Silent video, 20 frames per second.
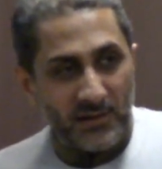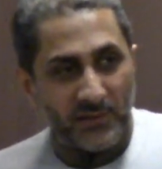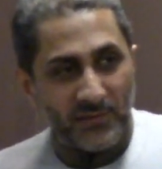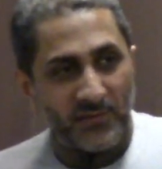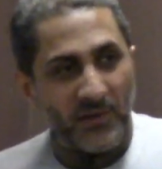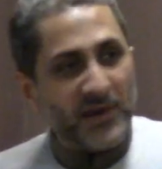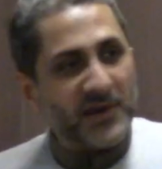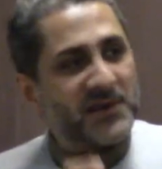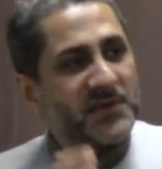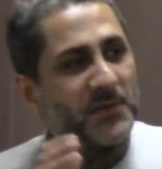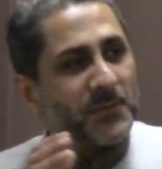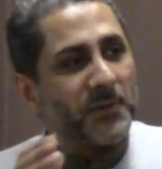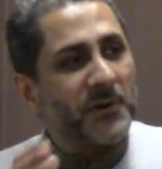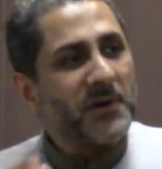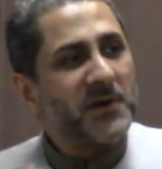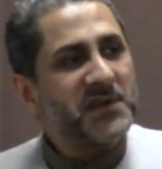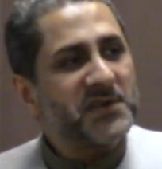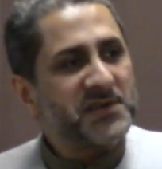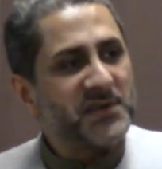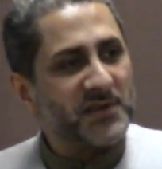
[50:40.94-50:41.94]
There is a
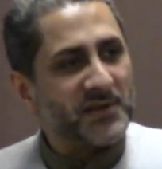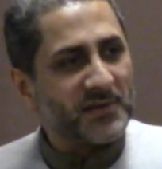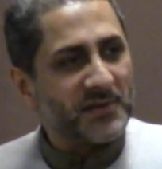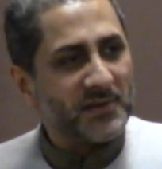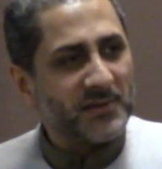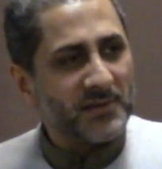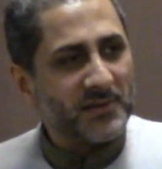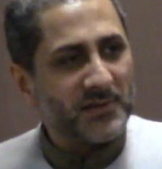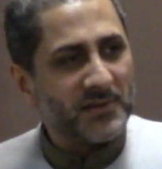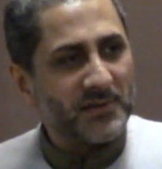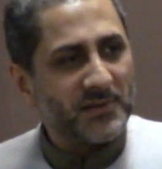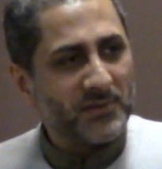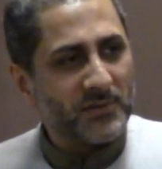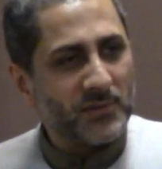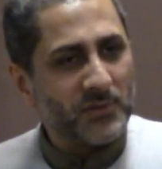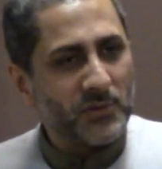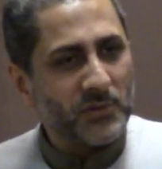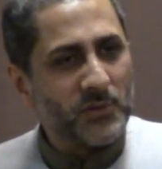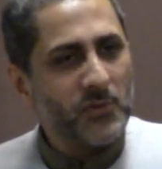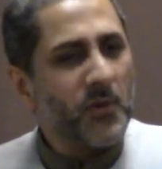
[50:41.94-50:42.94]
person
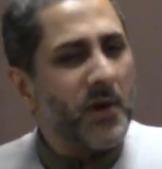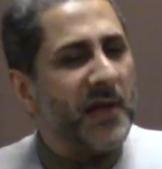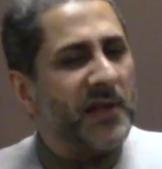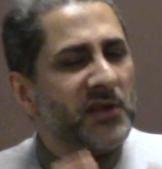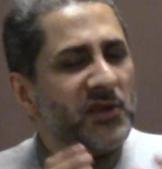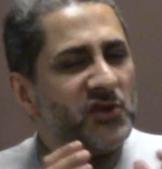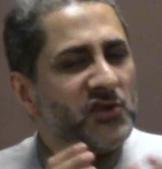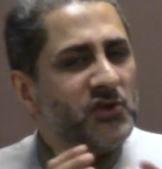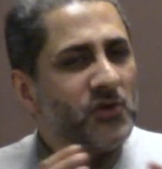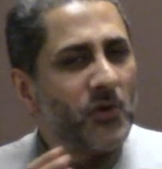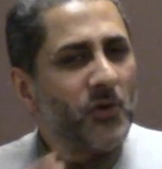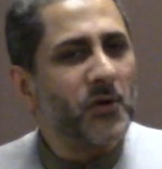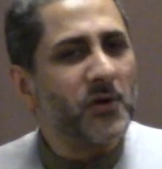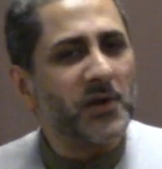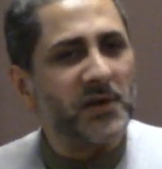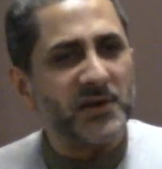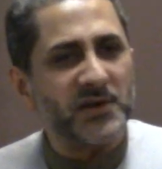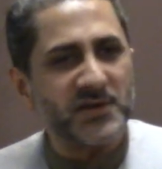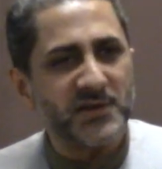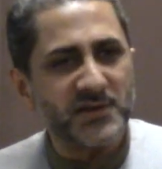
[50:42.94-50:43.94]
who
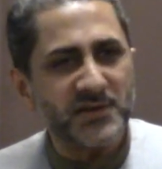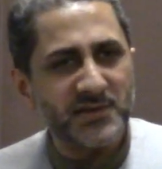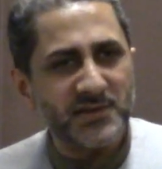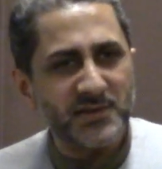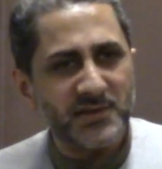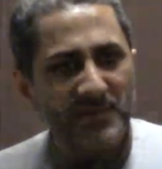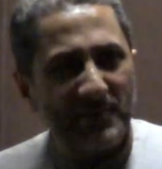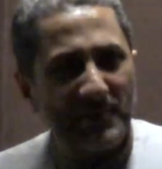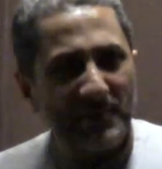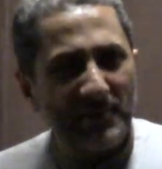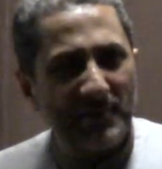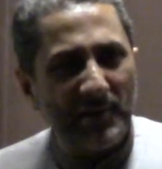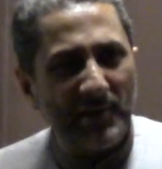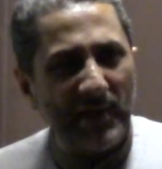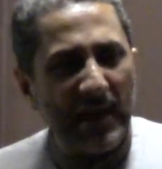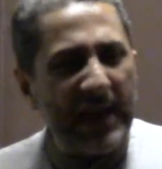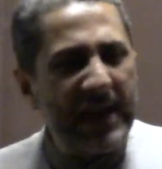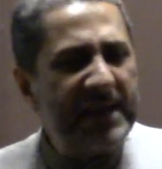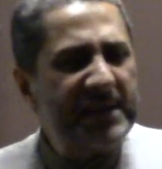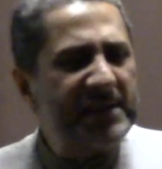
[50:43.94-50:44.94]
enjoys
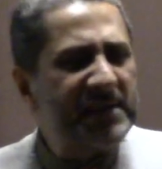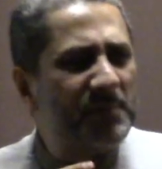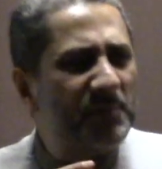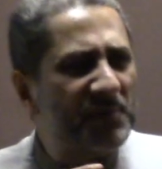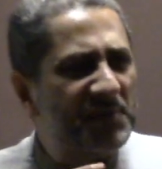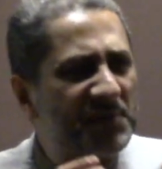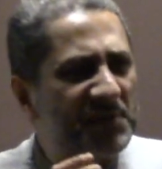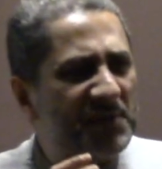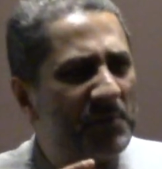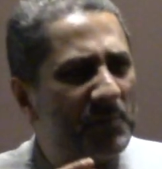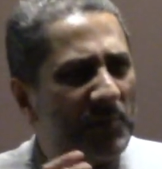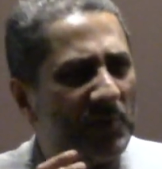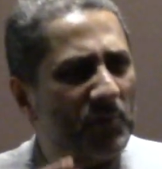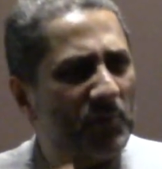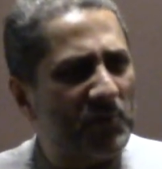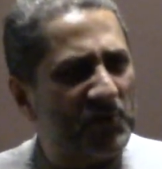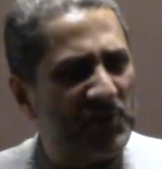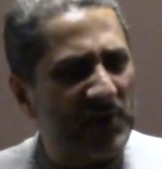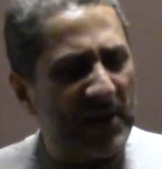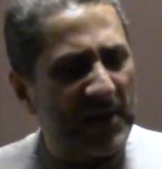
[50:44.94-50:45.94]
intimacy with
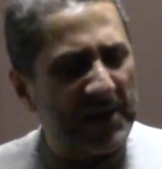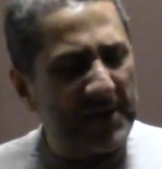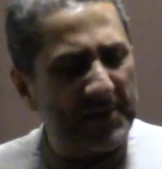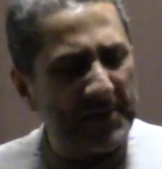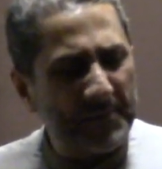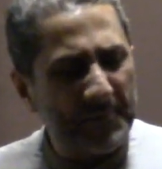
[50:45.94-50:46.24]
Hussein.